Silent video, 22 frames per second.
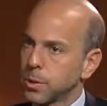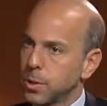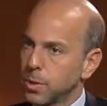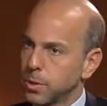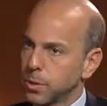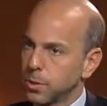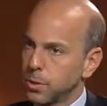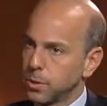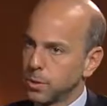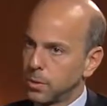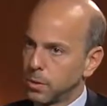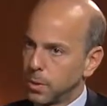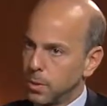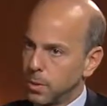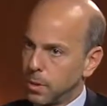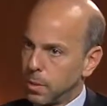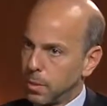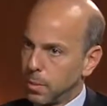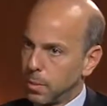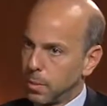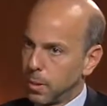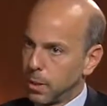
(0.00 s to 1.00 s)
to ask you
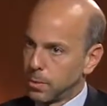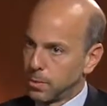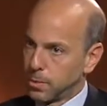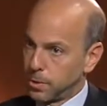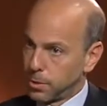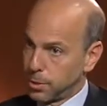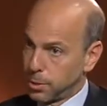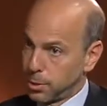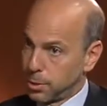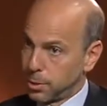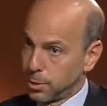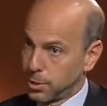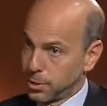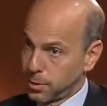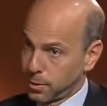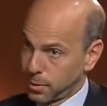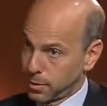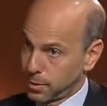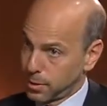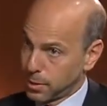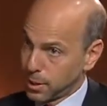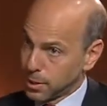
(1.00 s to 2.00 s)
about your
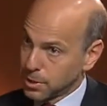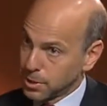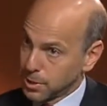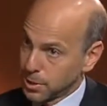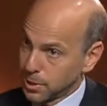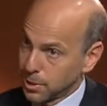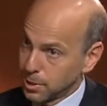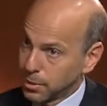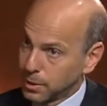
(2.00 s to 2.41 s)
succession.